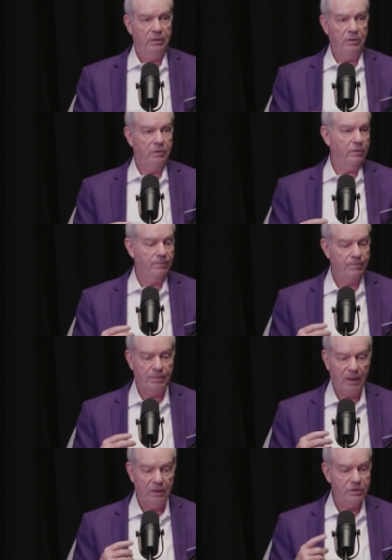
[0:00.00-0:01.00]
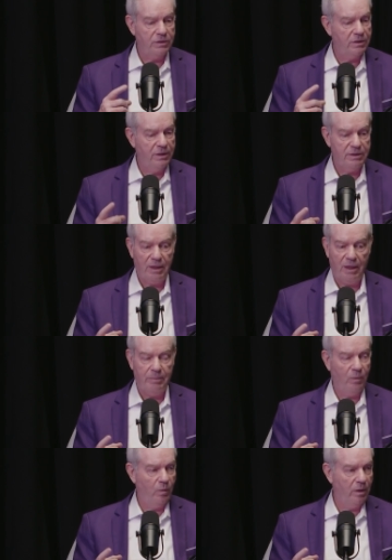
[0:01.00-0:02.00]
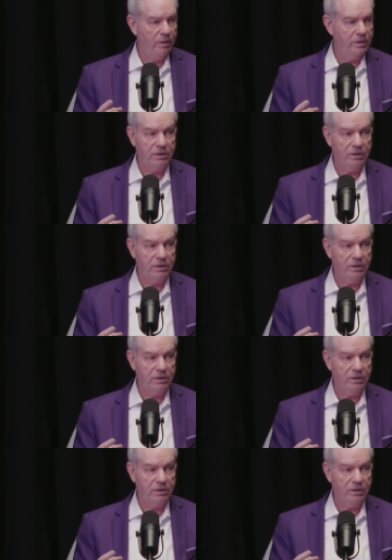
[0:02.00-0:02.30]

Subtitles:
Look, it just needs to happen once.